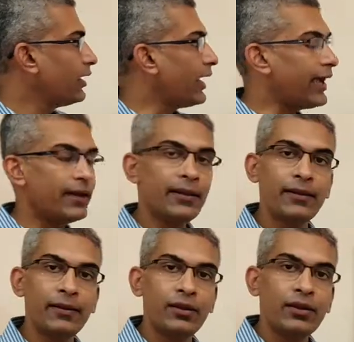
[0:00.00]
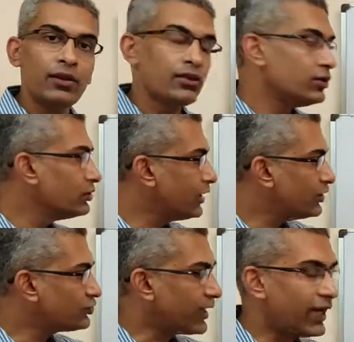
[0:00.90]
and
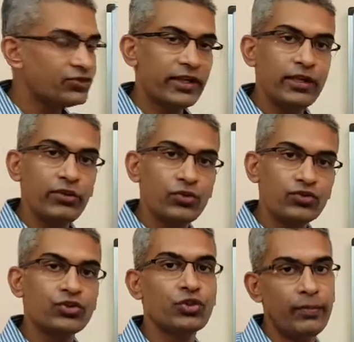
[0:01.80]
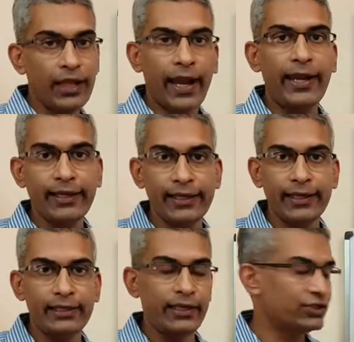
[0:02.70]
these tiles that I use should be identical
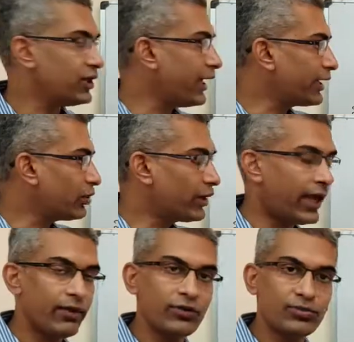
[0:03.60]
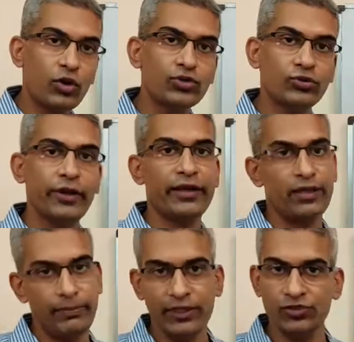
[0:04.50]
in nature. I cannot have a small square and a
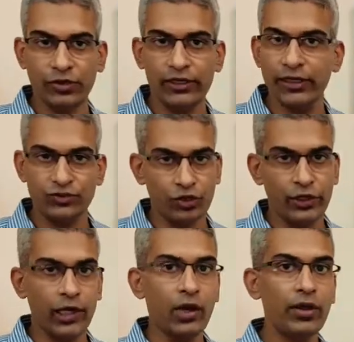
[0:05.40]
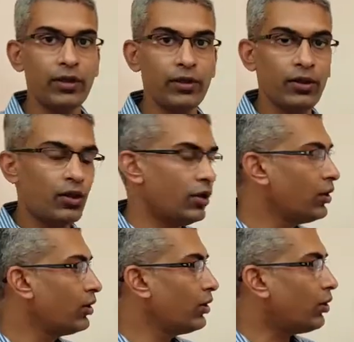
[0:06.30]
big square, that is not allowed.
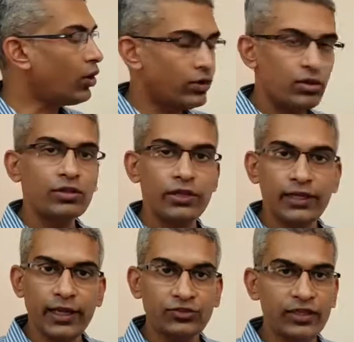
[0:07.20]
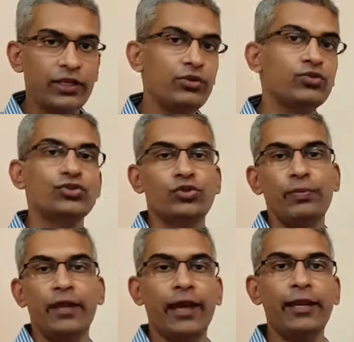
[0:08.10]
All the tiles that I use should
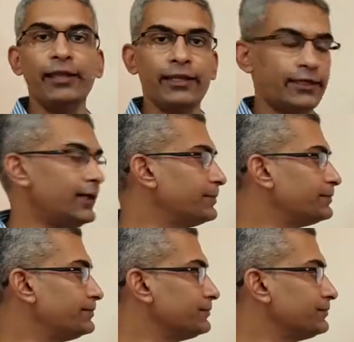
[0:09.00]
be identical.